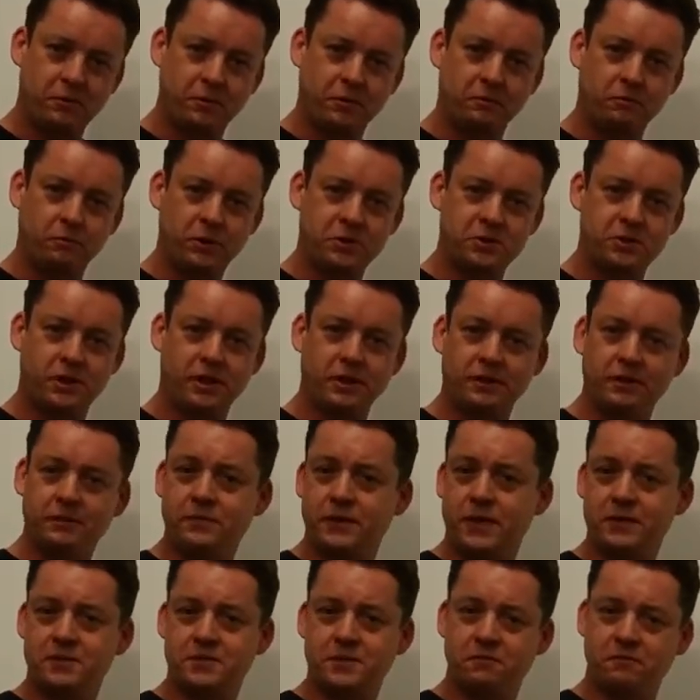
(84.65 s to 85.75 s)
for Ridgeline
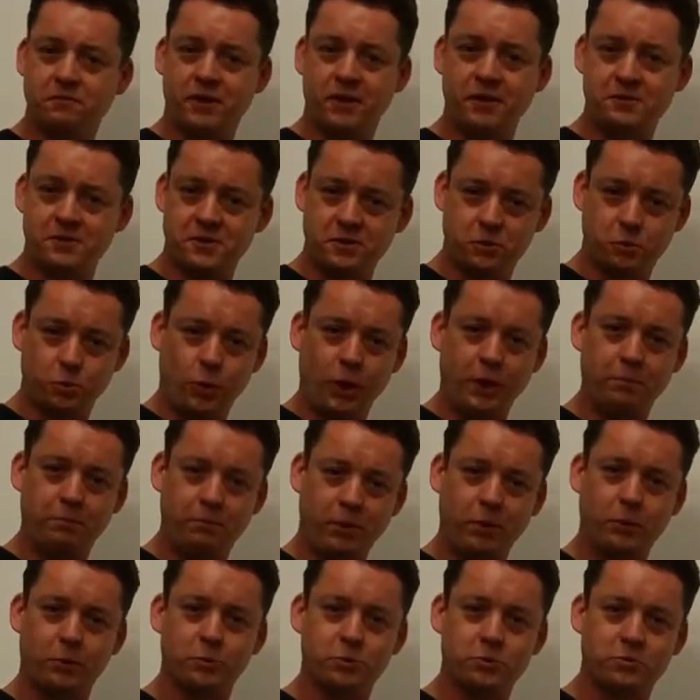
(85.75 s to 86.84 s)
lift kits and finds this one
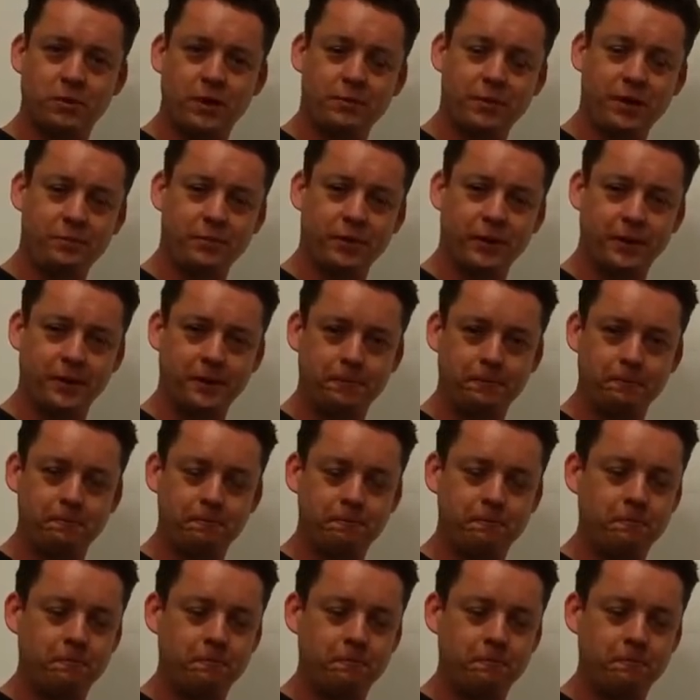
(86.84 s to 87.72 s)
post by my buddy,